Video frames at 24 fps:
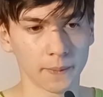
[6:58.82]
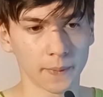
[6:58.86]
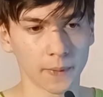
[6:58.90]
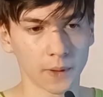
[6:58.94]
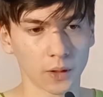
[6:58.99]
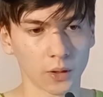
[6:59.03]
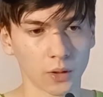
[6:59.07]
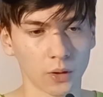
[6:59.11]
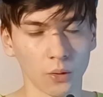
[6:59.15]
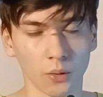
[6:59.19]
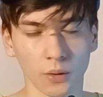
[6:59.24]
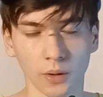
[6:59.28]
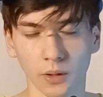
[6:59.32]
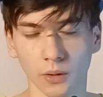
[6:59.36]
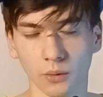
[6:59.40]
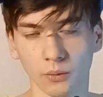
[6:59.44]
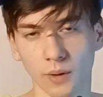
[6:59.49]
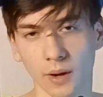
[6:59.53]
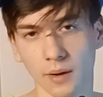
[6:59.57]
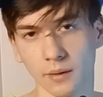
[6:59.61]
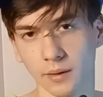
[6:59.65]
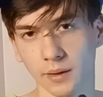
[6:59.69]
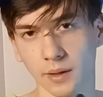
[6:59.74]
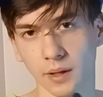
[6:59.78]
going
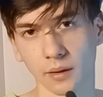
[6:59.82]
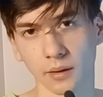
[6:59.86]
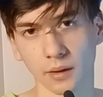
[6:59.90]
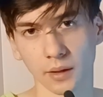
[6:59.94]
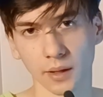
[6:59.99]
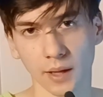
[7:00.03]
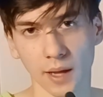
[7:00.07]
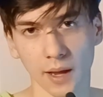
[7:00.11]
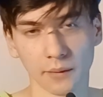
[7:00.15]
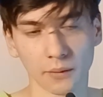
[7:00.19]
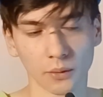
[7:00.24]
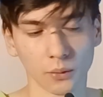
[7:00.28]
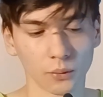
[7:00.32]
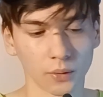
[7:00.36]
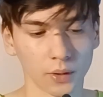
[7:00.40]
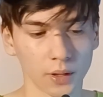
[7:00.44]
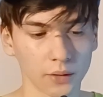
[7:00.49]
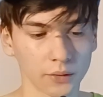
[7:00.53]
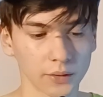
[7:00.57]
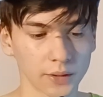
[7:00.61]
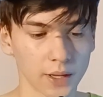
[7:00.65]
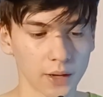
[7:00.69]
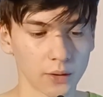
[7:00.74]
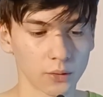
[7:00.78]
around and telling everyone
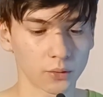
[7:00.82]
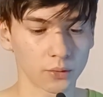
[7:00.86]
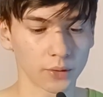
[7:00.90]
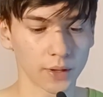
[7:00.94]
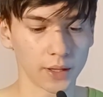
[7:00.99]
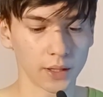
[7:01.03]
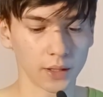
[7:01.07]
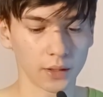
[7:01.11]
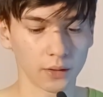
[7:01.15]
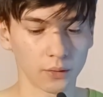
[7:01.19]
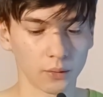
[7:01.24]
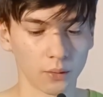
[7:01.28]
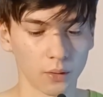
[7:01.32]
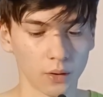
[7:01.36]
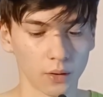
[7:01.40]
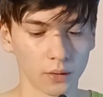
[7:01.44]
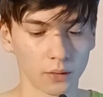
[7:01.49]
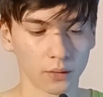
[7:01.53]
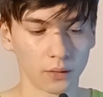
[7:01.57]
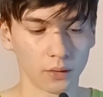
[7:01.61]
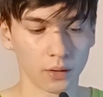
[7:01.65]
else how great you are.